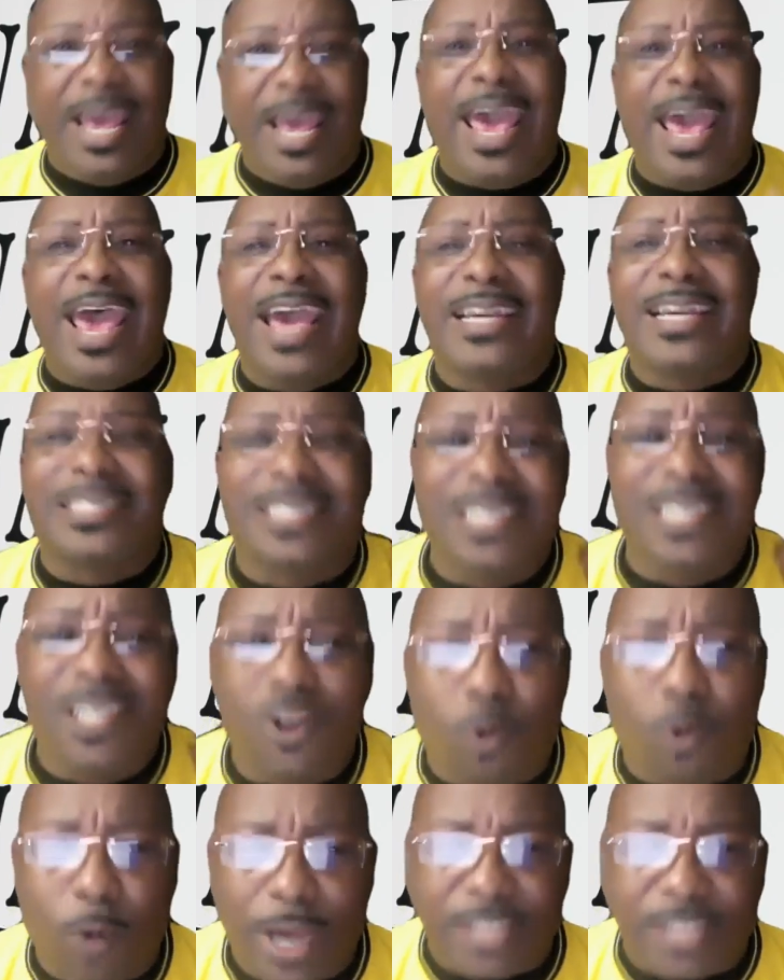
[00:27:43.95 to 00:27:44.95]
asking
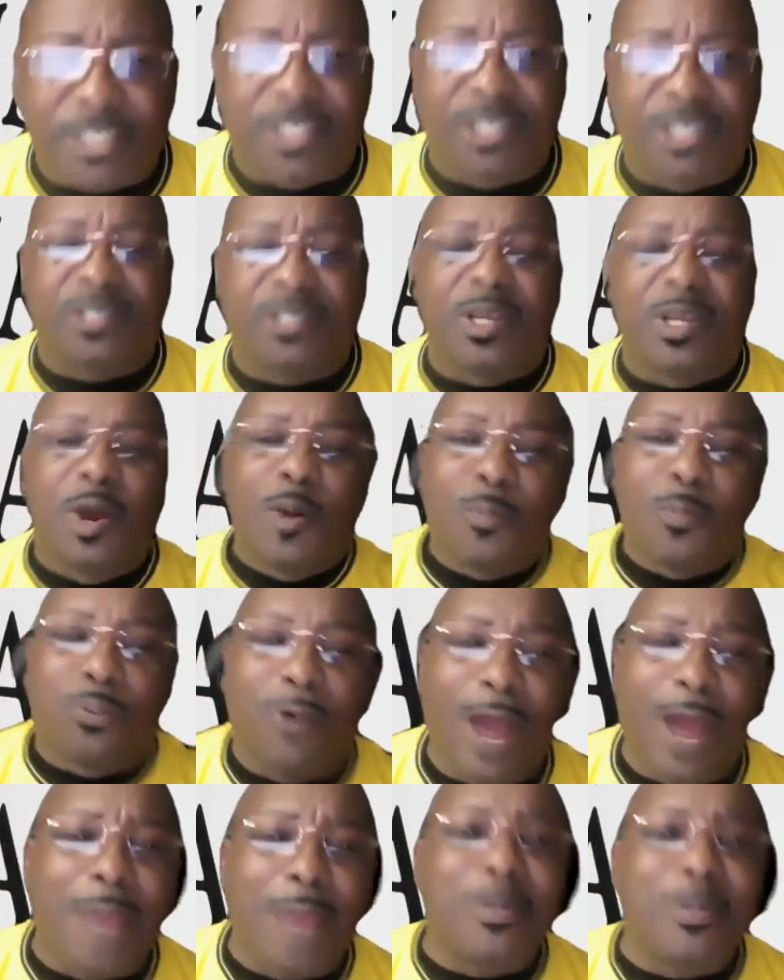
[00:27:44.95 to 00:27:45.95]
questions,
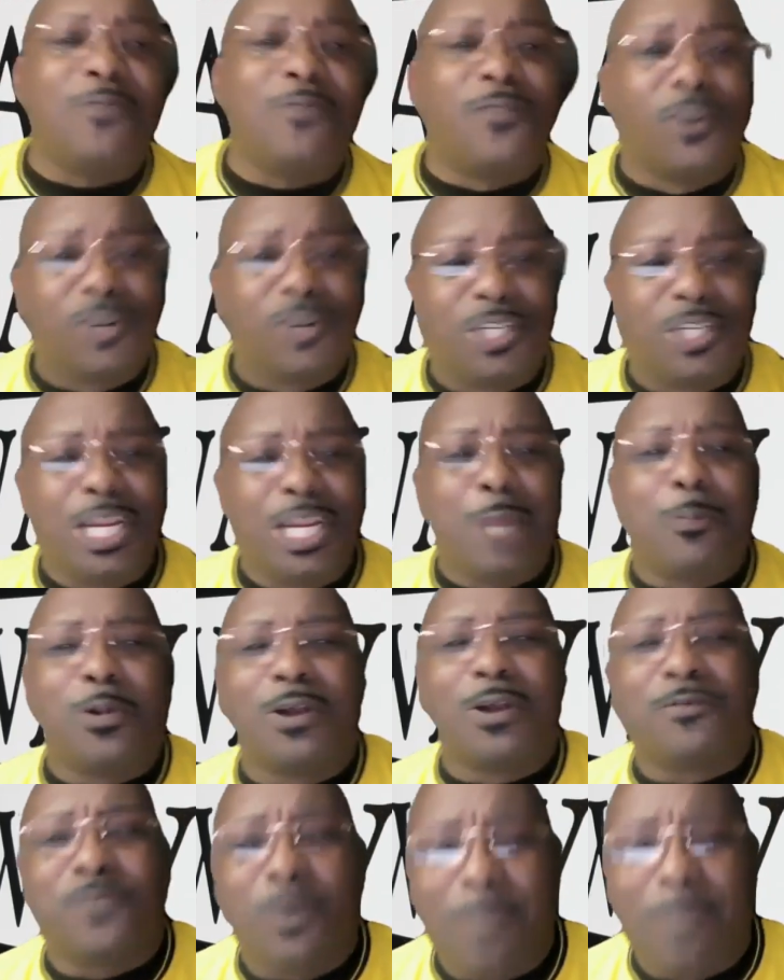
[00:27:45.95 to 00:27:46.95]
priming for deeper
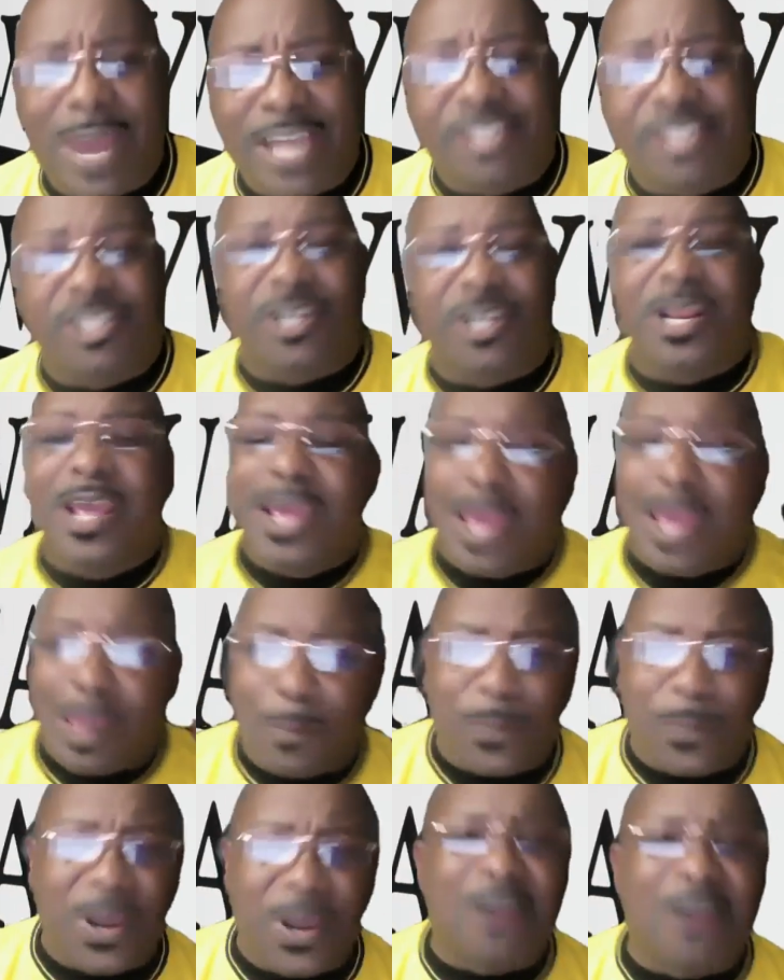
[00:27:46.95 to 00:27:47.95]
information,
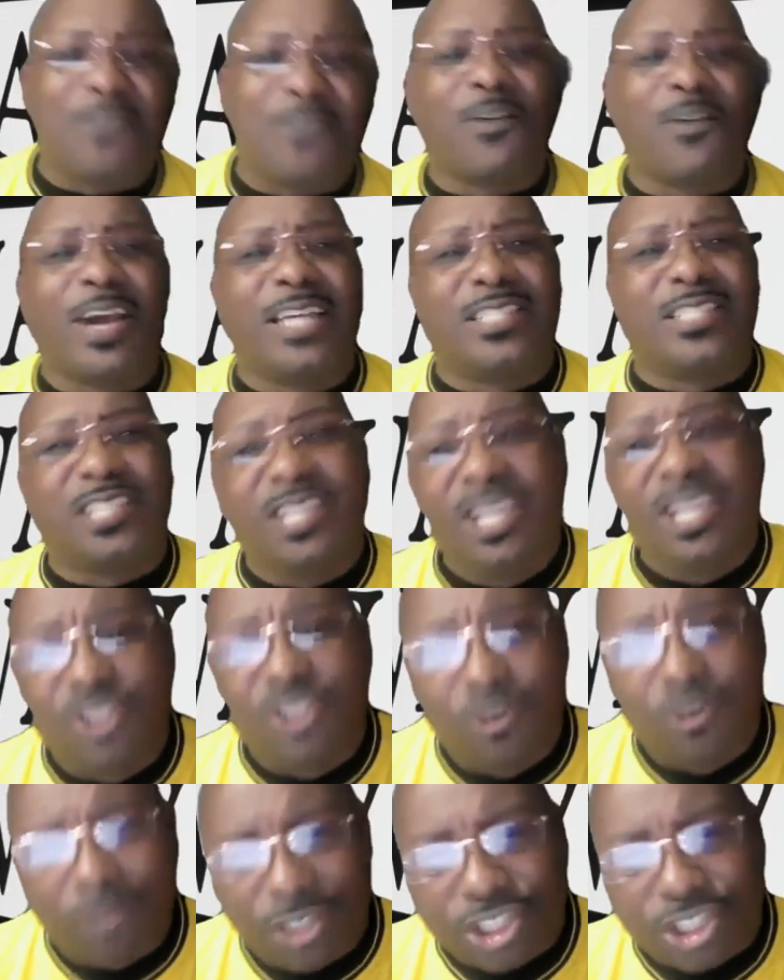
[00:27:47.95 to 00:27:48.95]
and paraphrasing
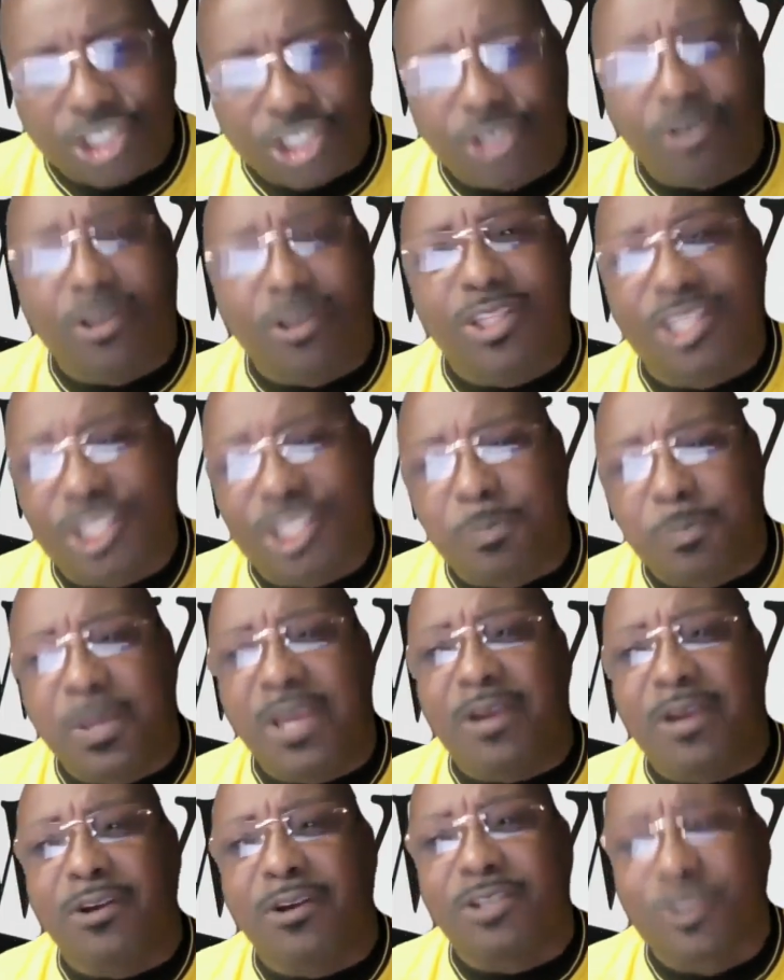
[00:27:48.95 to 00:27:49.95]
to ensure the
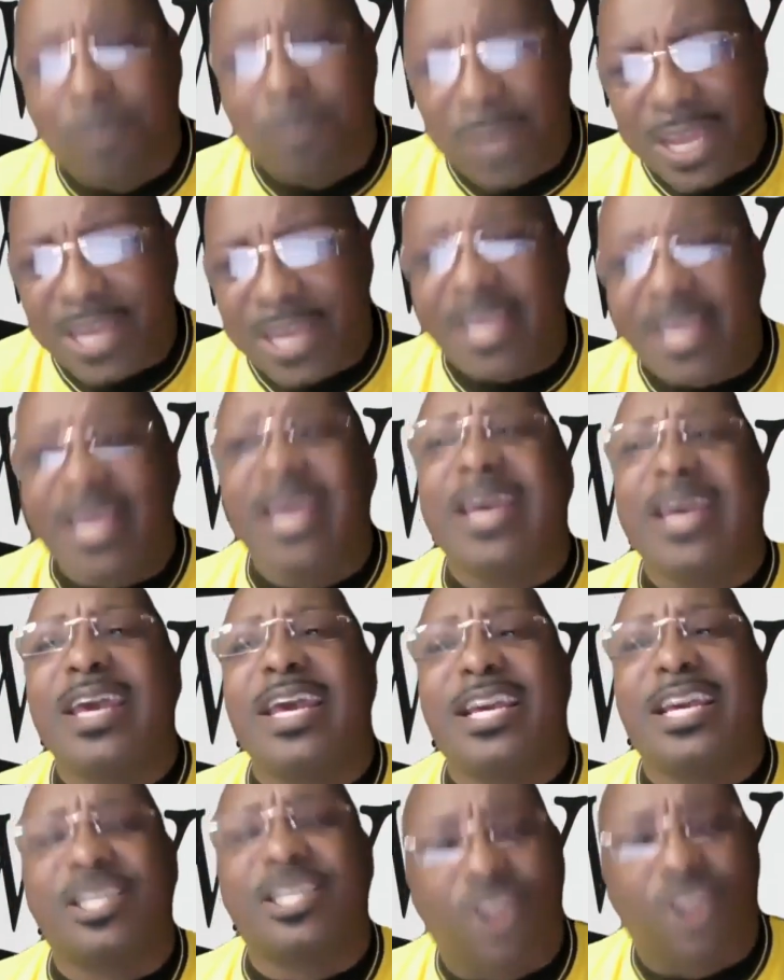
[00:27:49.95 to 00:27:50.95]
speaker's meaning
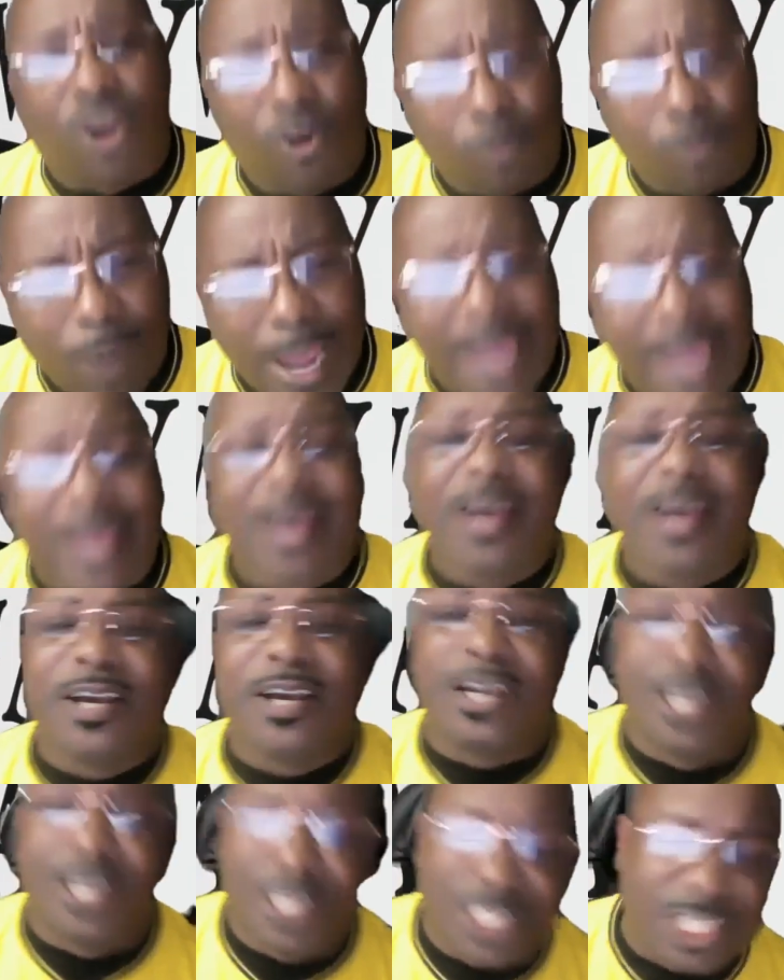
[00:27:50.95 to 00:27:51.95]
is correct
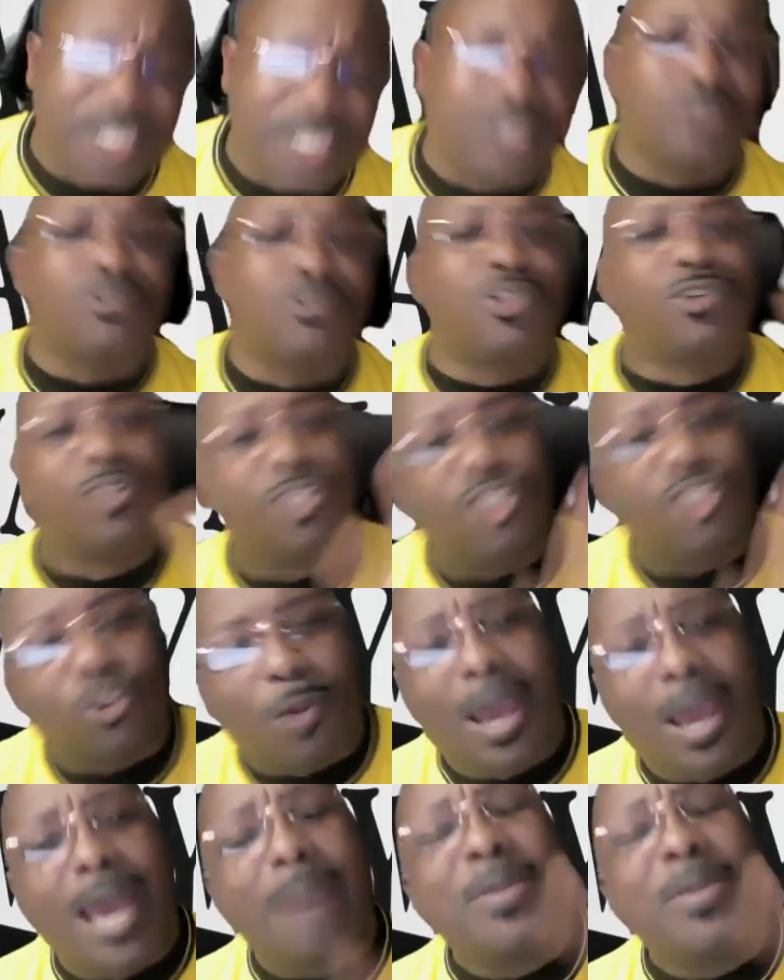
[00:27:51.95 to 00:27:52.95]
continues to
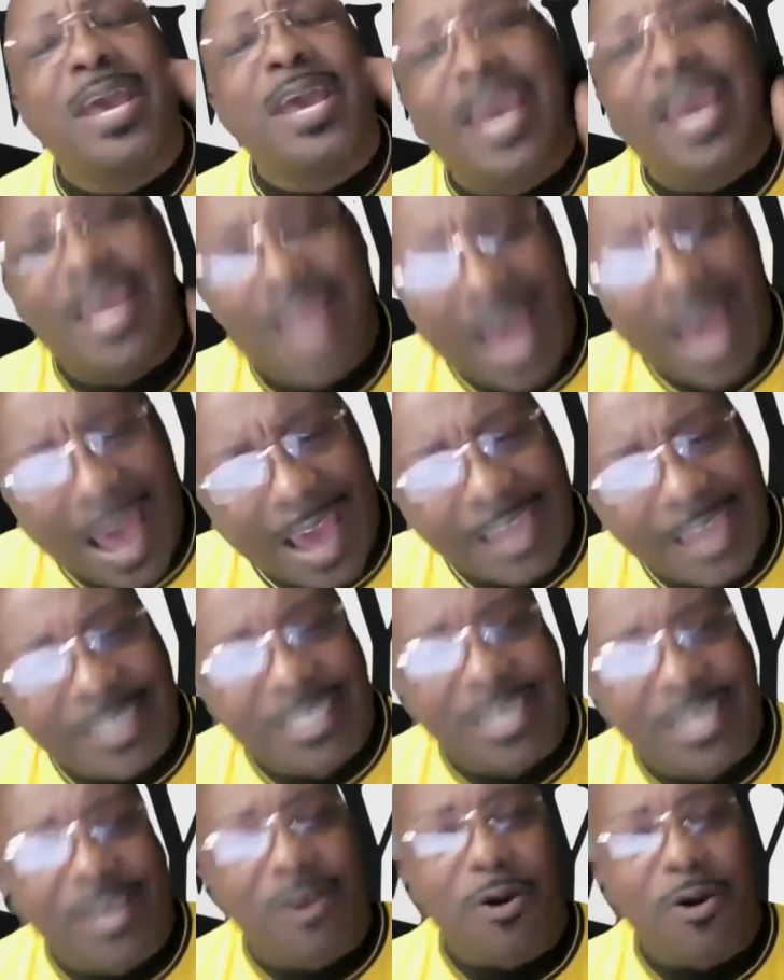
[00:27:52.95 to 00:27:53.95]
describe an
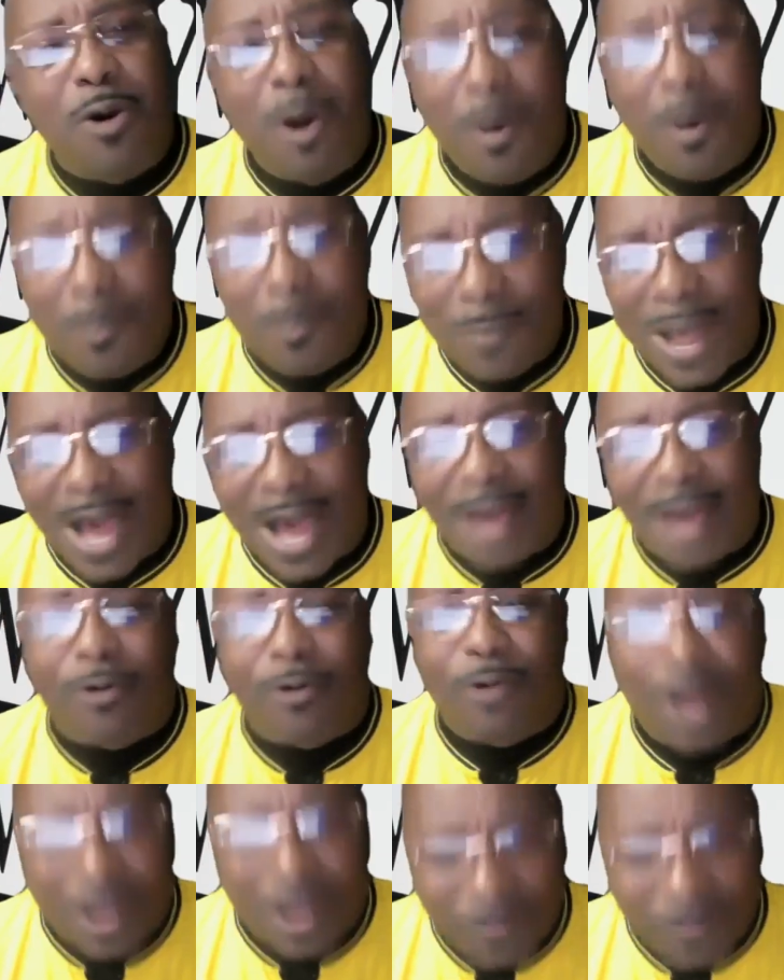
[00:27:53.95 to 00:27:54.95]
ideal
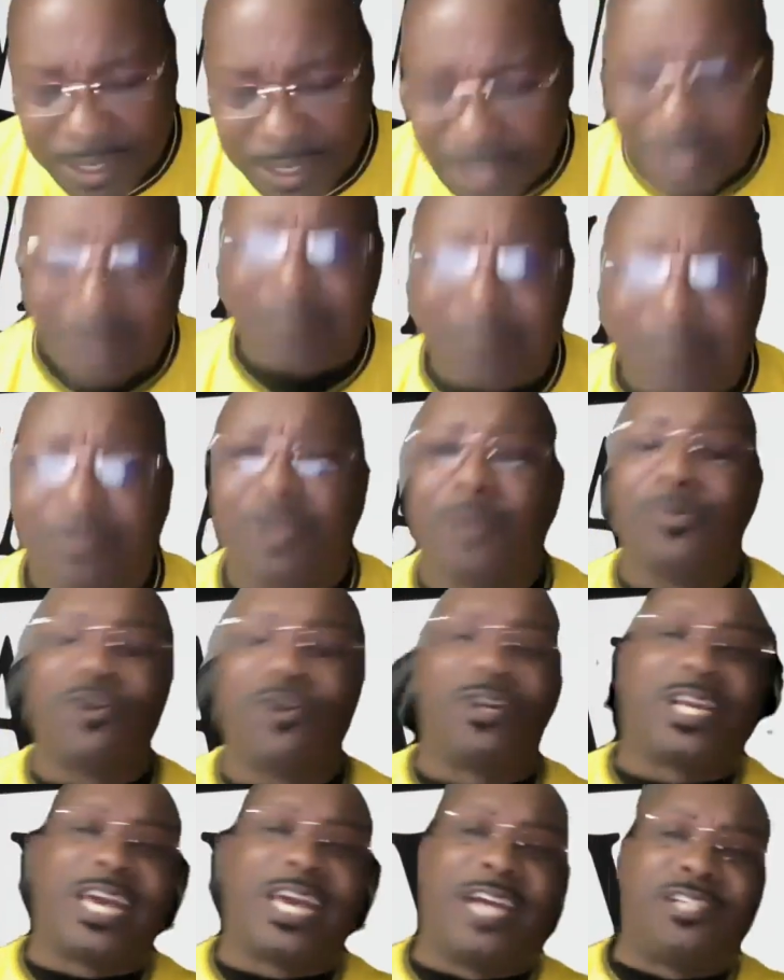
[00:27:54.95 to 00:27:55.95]
model of good
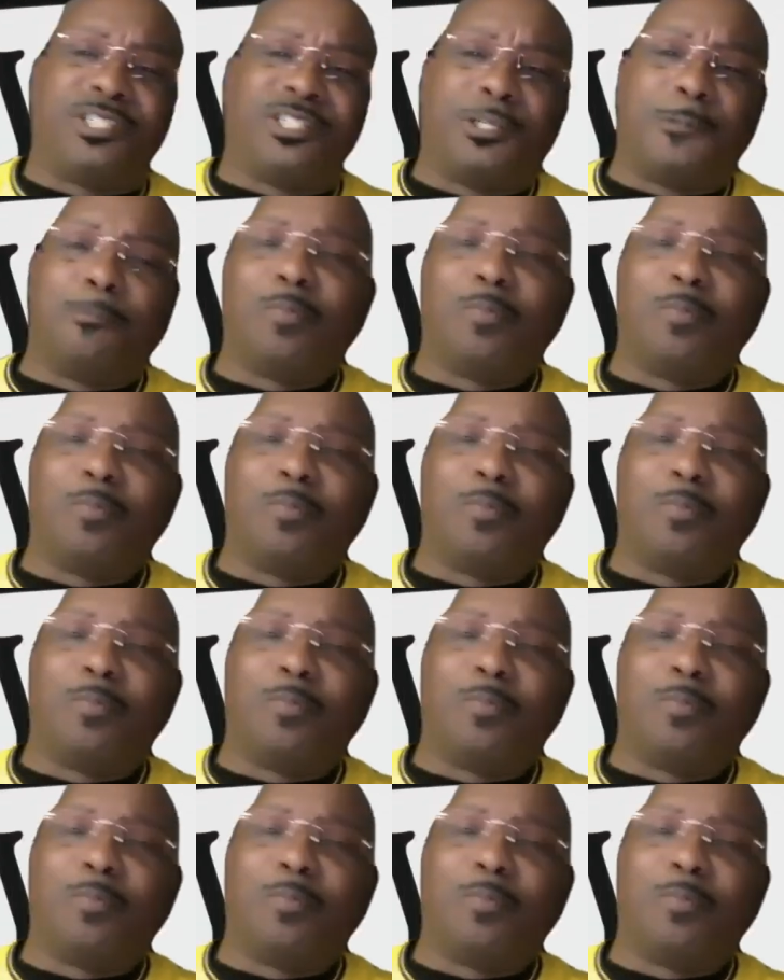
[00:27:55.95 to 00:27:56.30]
communication.